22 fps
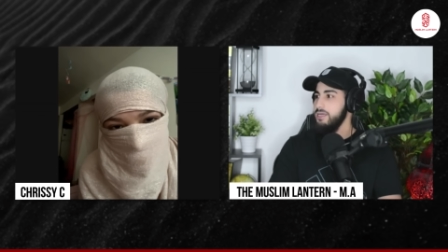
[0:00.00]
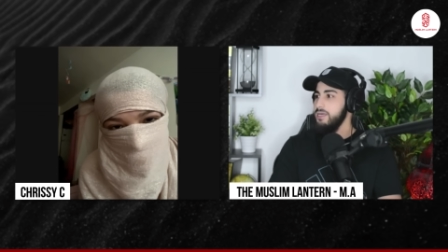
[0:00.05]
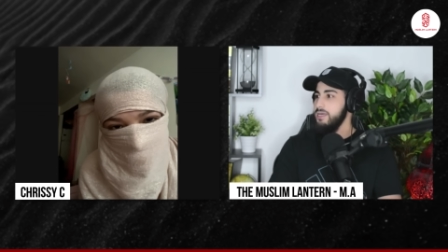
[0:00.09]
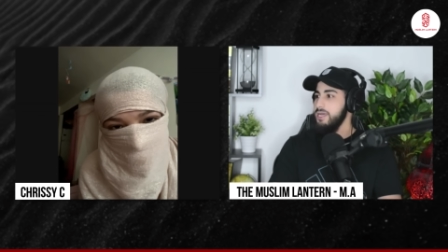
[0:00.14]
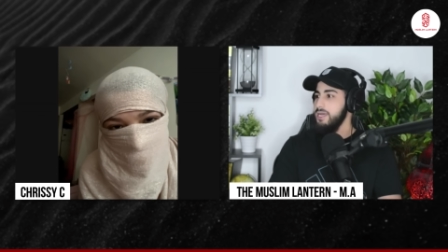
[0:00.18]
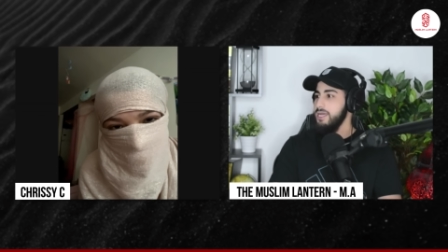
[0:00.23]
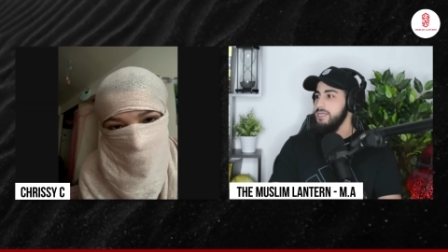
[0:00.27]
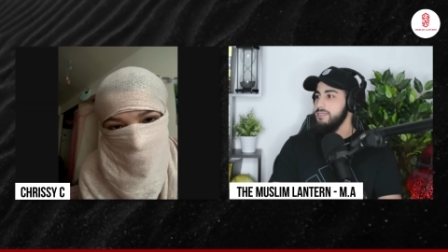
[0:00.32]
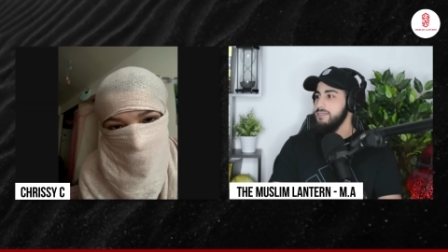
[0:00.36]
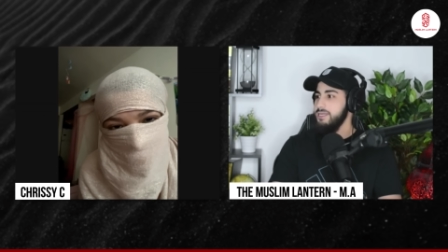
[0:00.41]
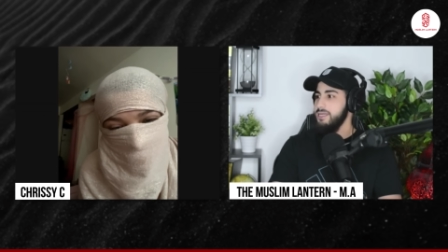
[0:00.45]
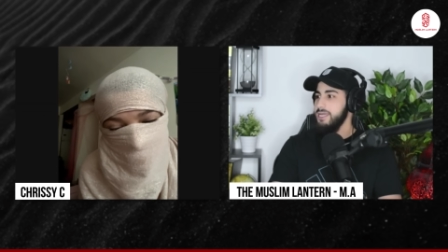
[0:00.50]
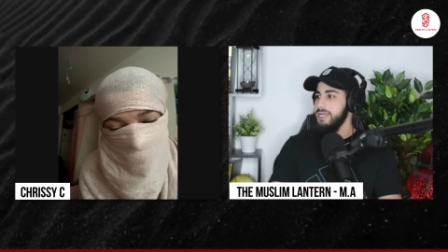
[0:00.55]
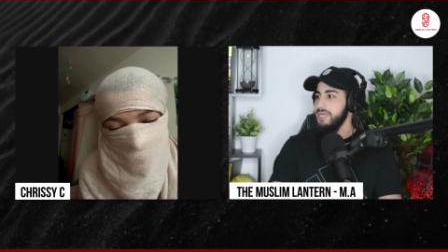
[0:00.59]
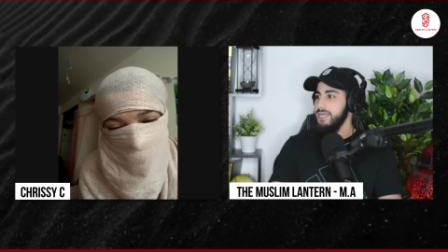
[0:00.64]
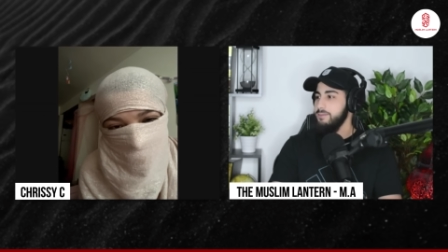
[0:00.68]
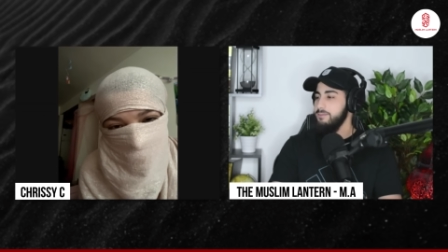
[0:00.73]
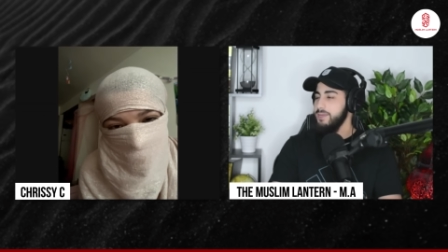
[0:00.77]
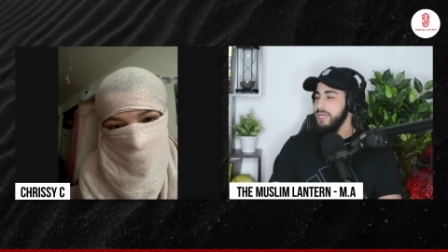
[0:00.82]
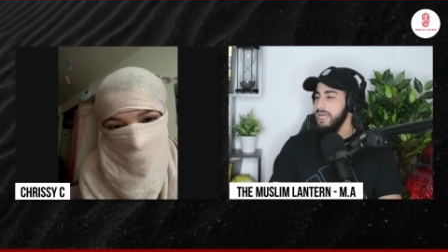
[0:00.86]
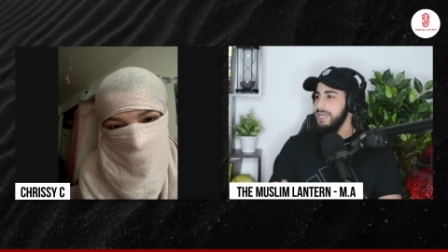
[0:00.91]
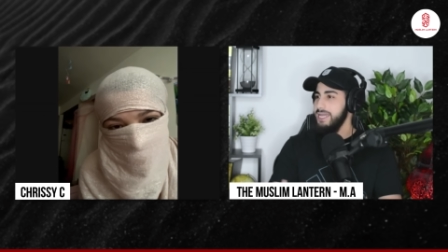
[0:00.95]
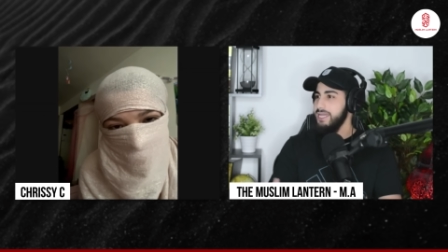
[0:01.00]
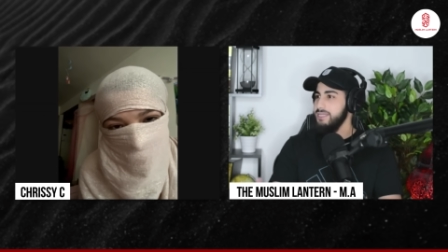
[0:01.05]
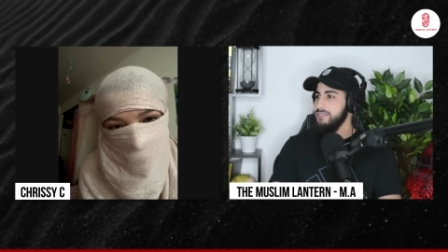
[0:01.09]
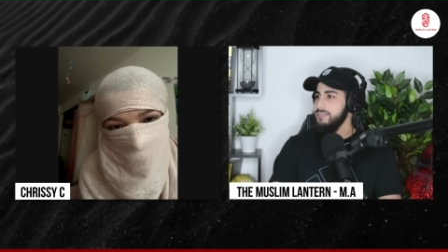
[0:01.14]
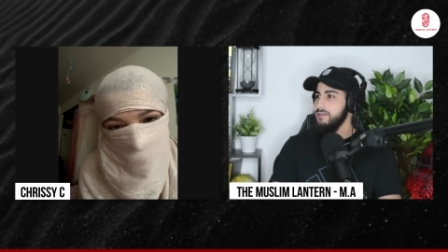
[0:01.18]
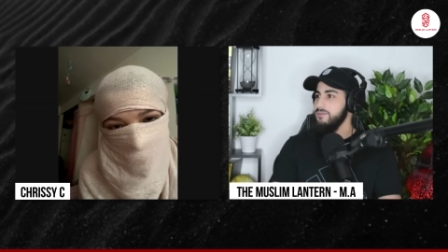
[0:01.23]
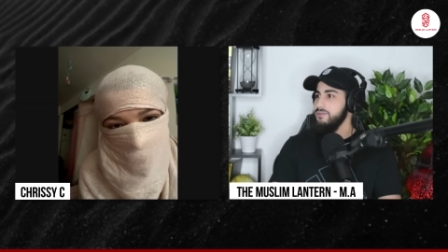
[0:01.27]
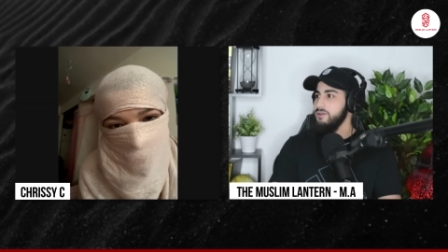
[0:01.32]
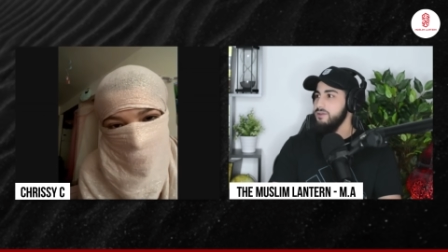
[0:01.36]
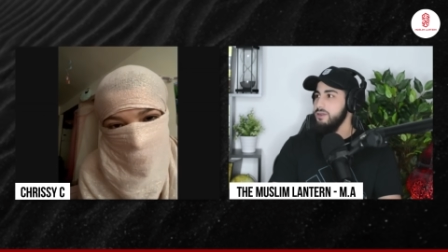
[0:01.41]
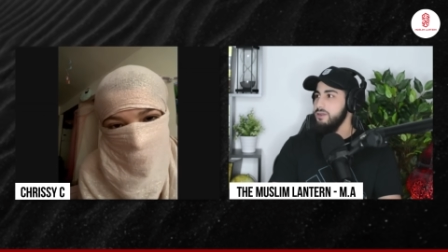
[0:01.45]
It's a, it can be a lesson
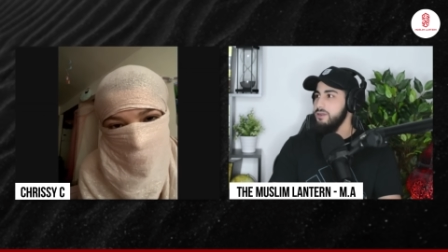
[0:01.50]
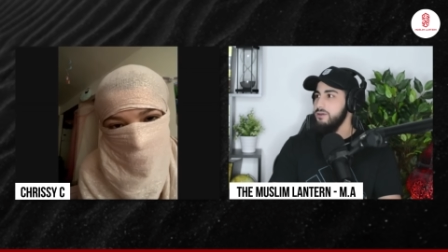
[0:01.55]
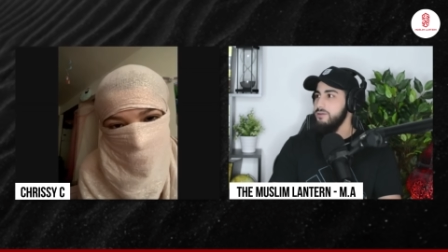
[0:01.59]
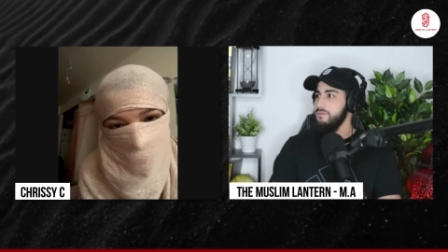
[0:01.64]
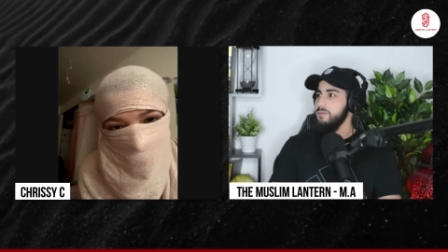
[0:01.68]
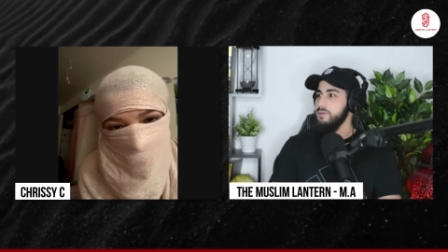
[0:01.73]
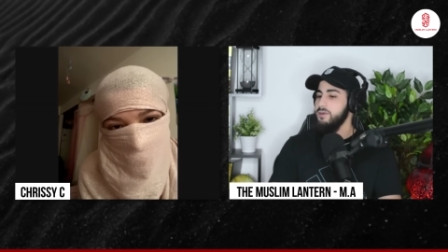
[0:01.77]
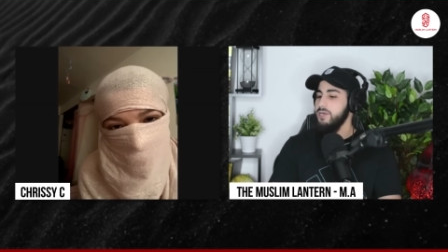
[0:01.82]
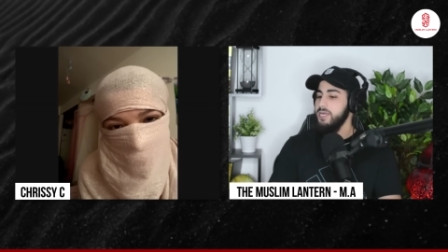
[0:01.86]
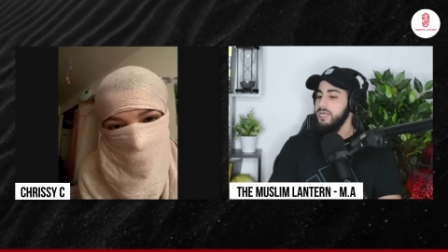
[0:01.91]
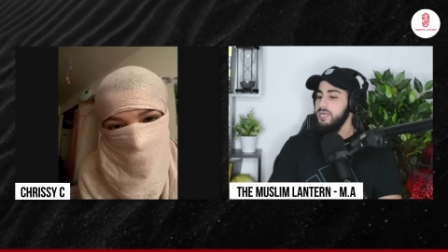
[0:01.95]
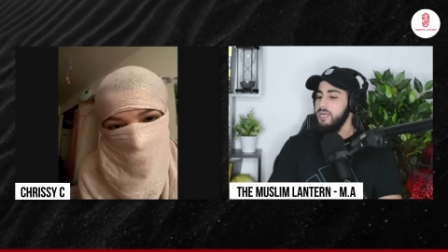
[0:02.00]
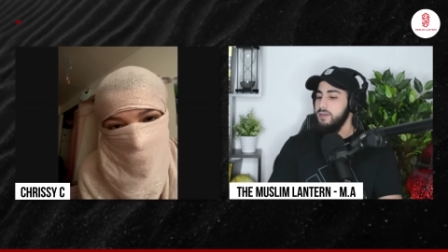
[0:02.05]
for a lot of people.